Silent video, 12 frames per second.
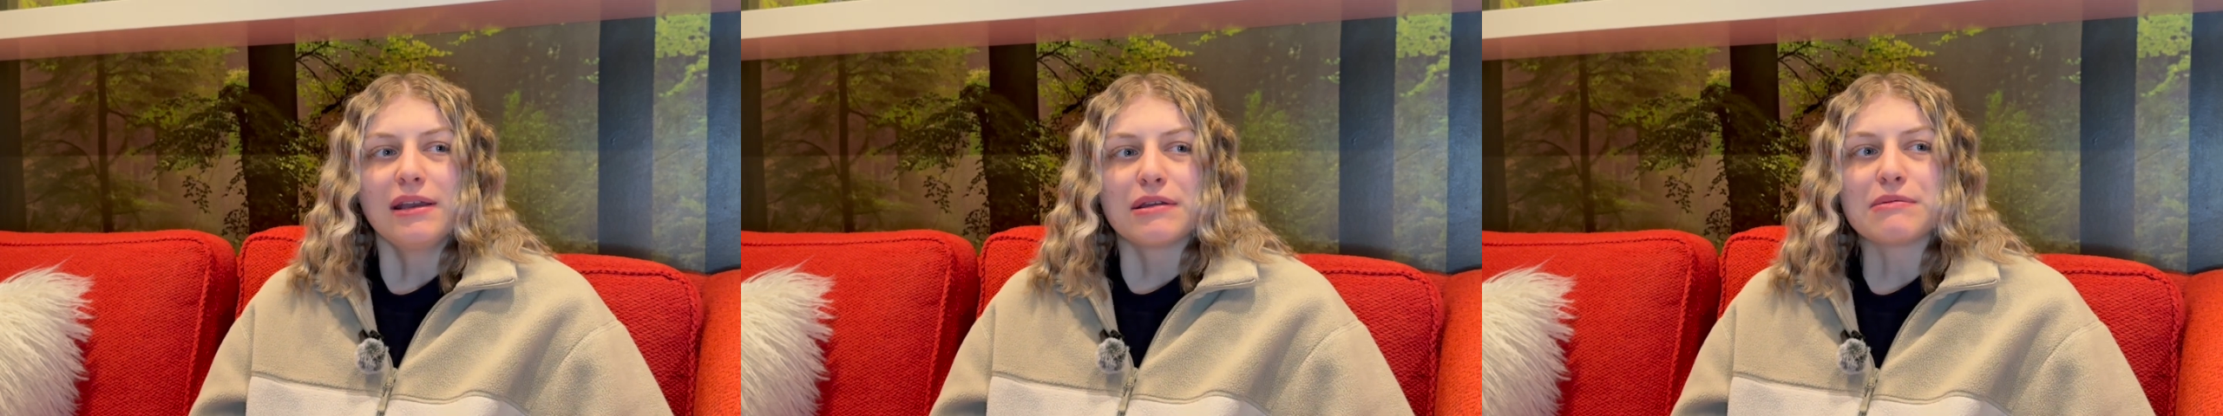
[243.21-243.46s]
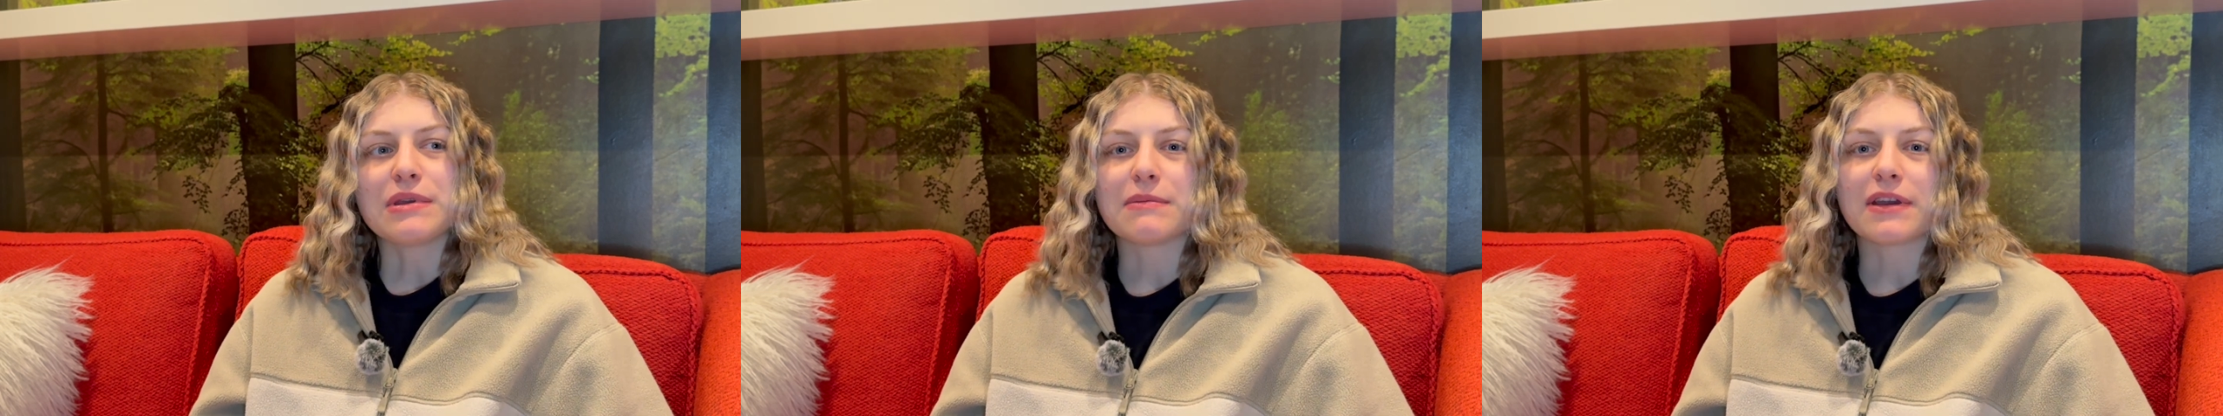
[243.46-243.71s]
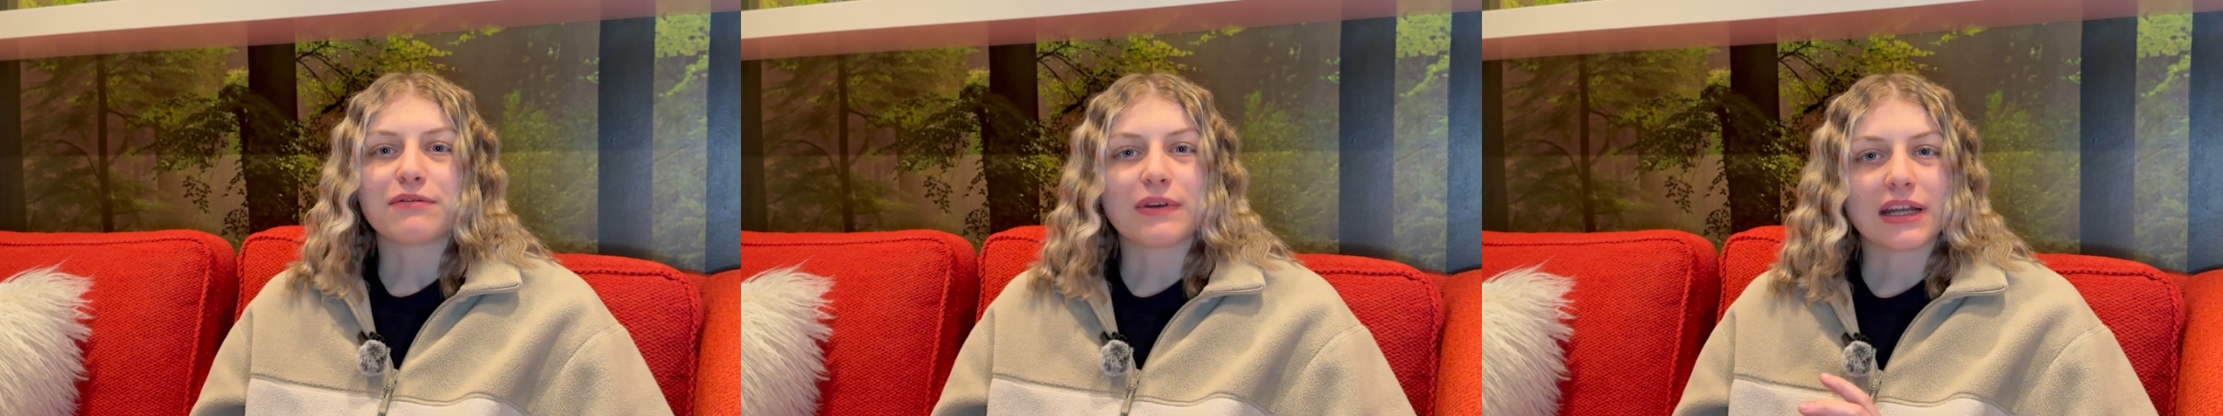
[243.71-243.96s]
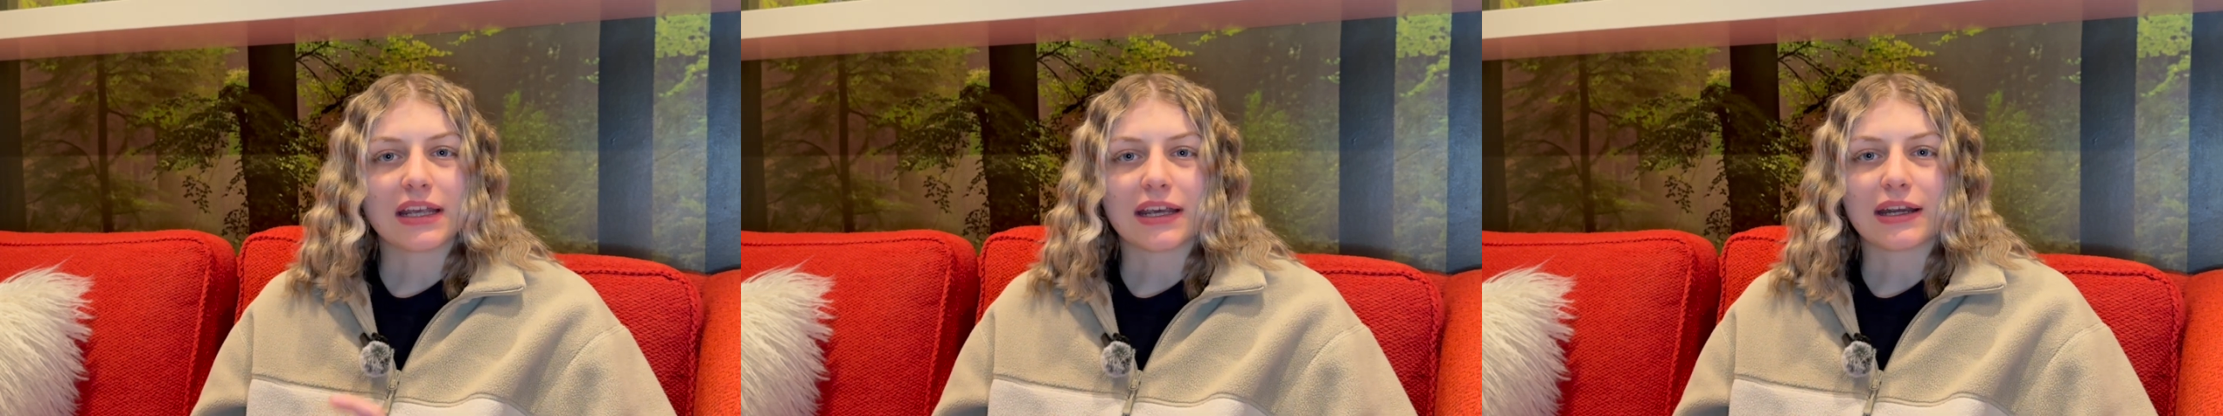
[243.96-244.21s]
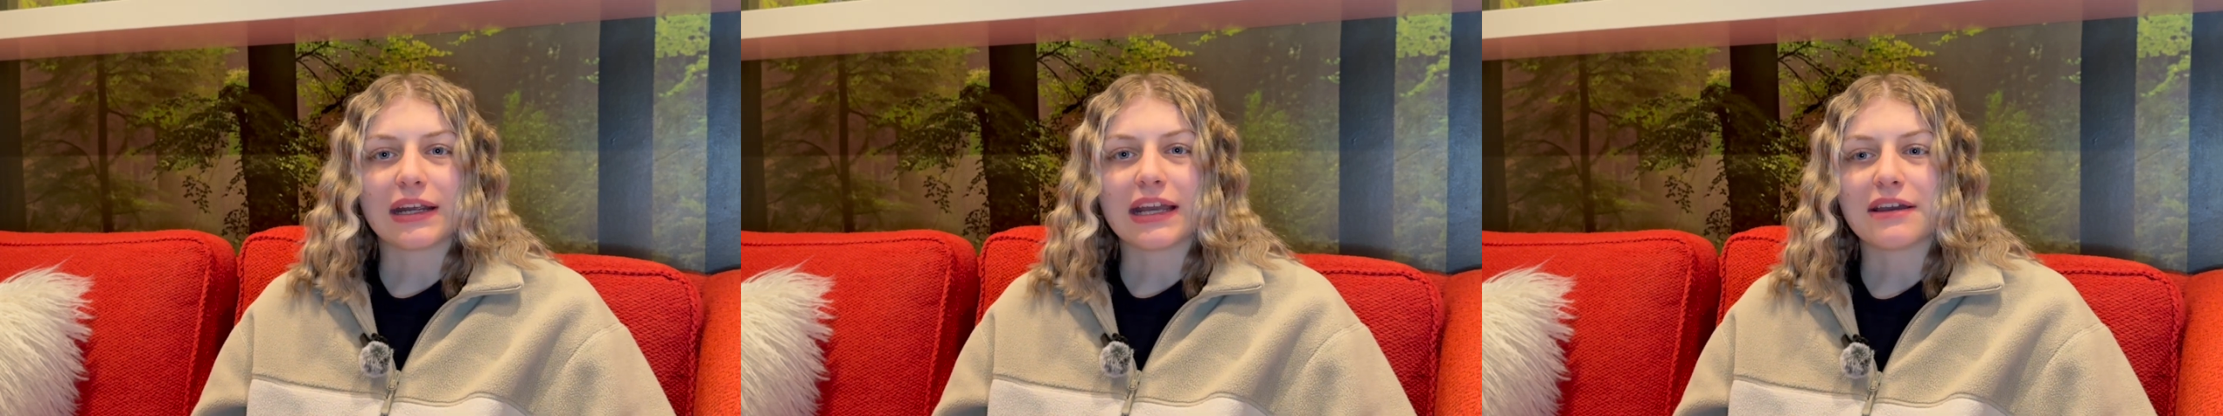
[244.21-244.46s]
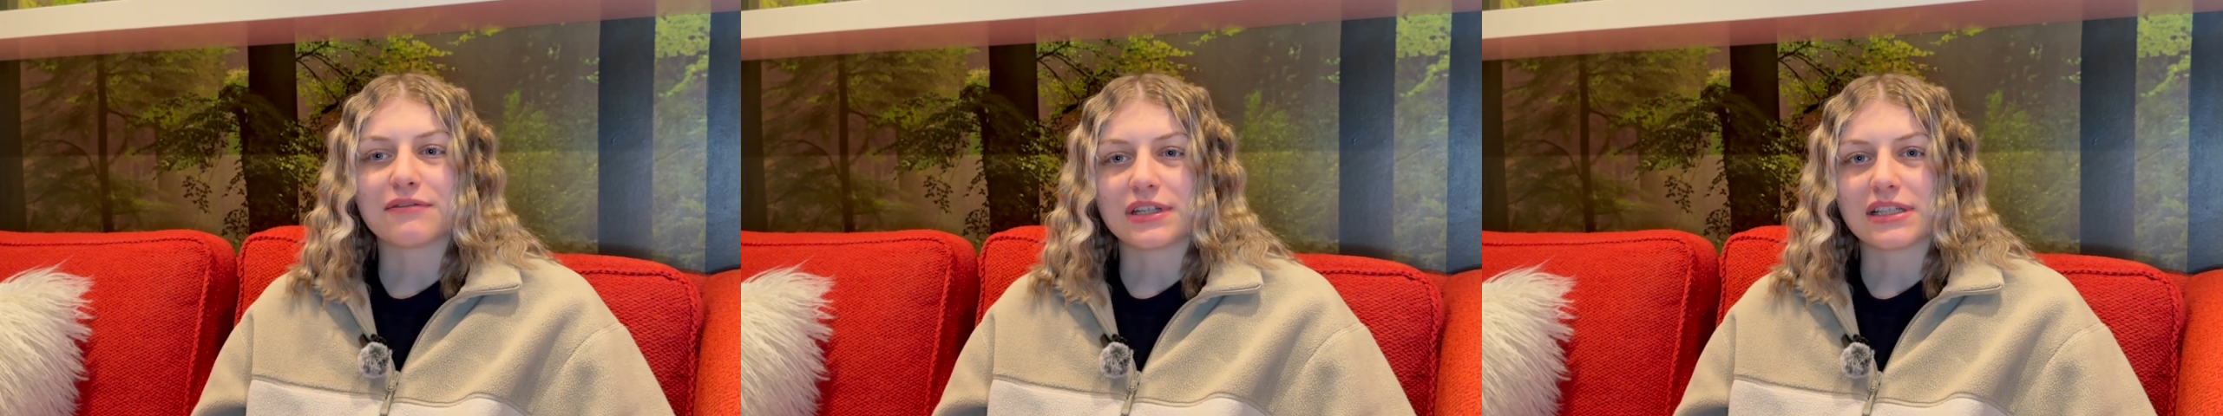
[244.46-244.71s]
Me and my friend Carrie,
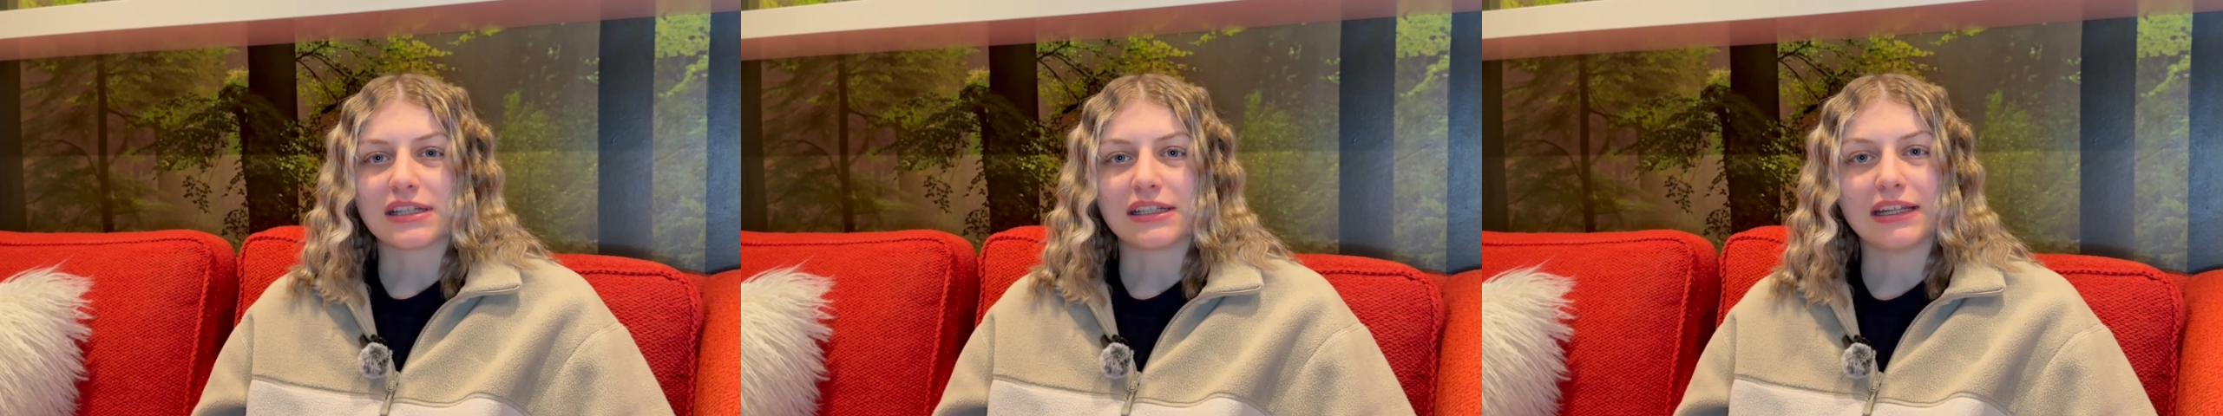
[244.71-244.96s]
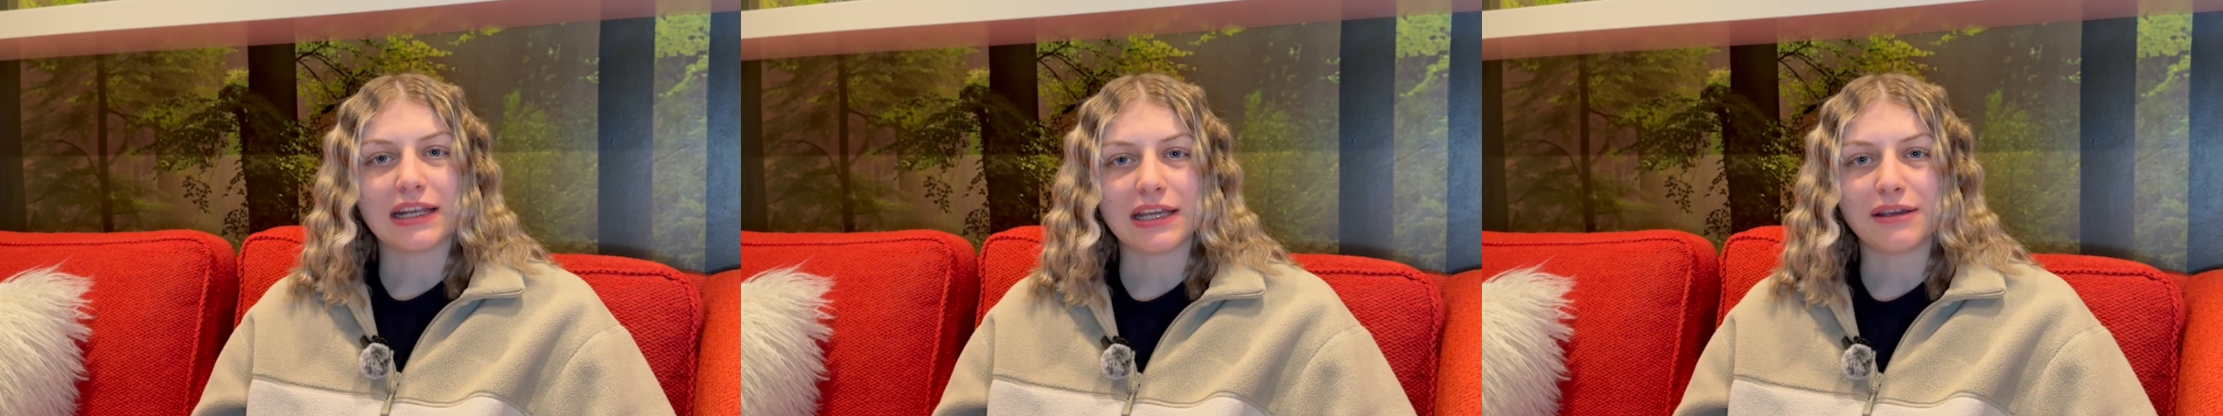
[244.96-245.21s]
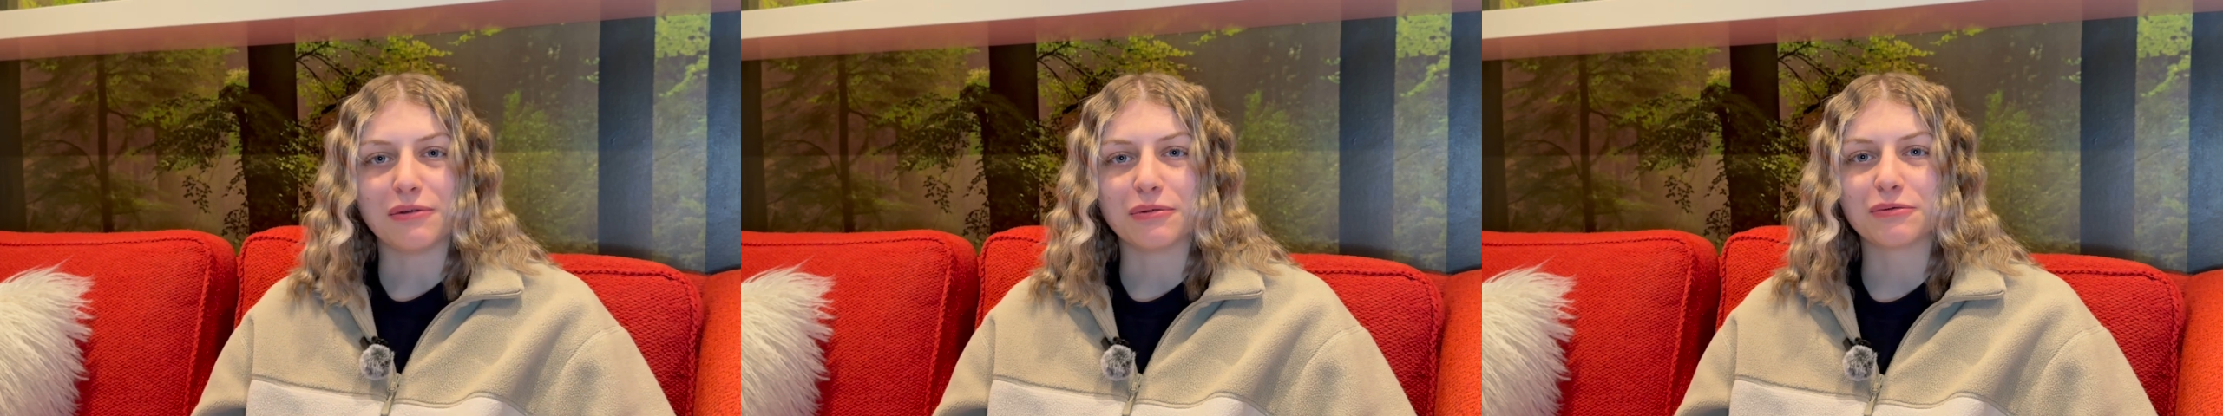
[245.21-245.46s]
every Sunday